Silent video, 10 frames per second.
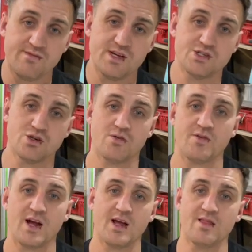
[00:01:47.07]
edge off
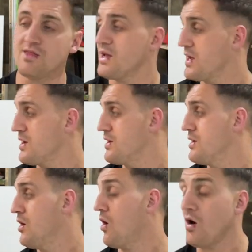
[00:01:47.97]
and then
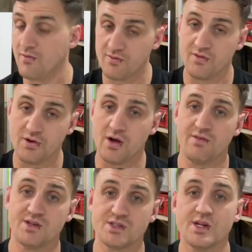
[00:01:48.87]
half of the live
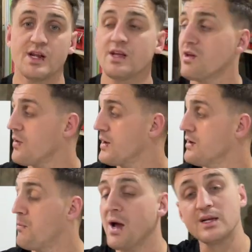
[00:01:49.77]
edge, and then going
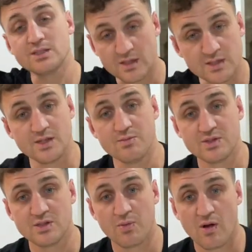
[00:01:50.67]
back to the timber
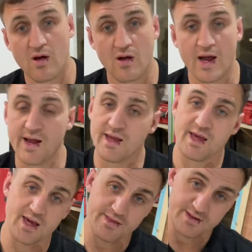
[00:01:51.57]
supplier and
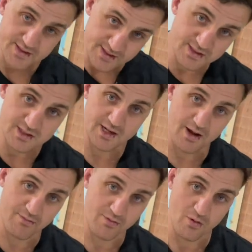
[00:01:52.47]
getting the sister
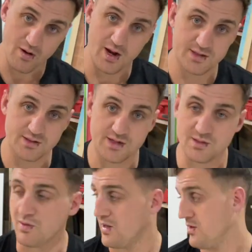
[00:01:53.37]
slab for it, as I
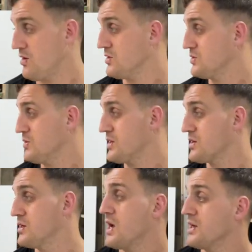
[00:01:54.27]
explained last
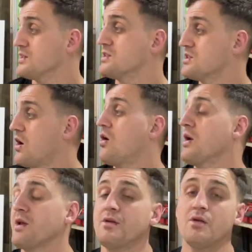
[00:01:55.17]
week, and then
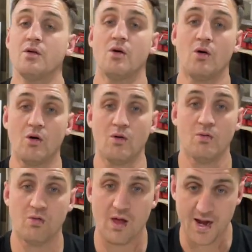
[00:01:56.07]
starting
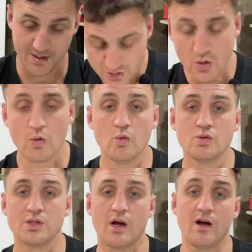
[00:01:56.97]
on that.
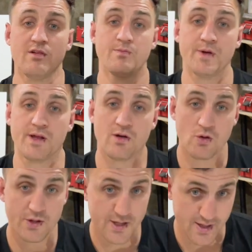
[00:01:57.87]
Tools I've been
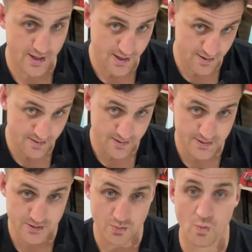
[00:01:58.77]
looking at
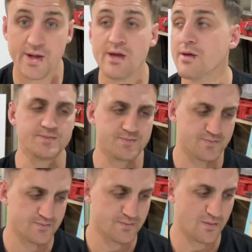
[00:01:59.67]
this week.
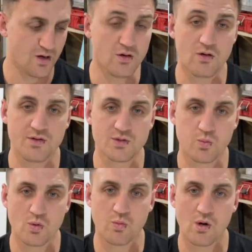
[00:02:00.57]
A lot of this
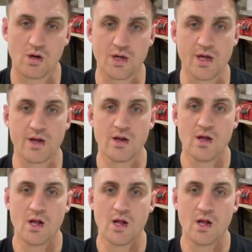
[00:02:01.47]
woodworking